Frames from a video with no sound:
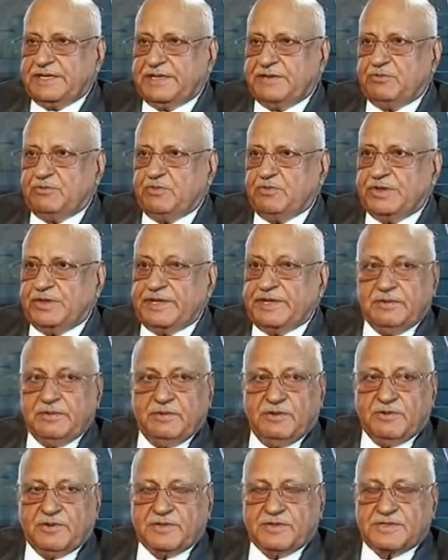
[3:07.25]
at one time
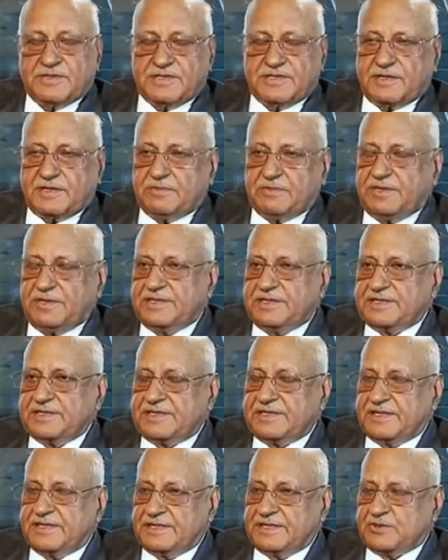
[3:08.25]
our circuit breakers
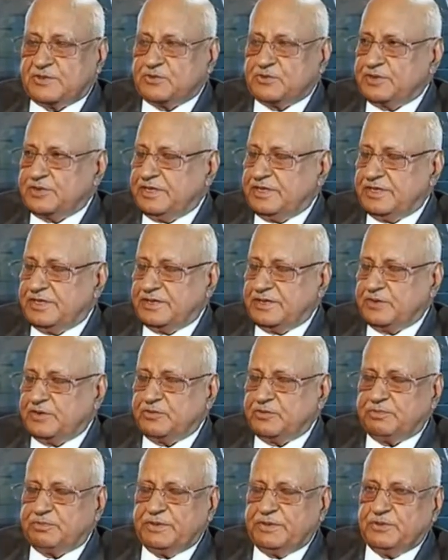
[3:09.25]
and other other
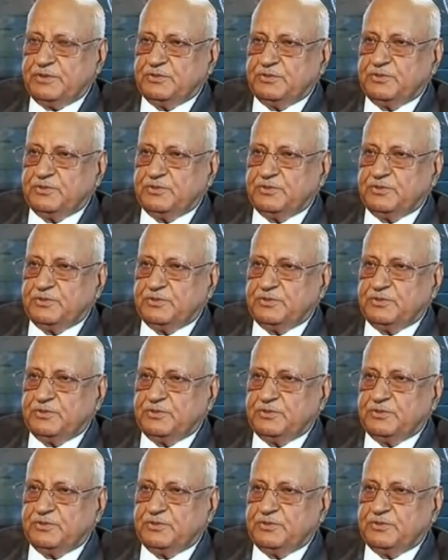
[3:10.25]
equipment to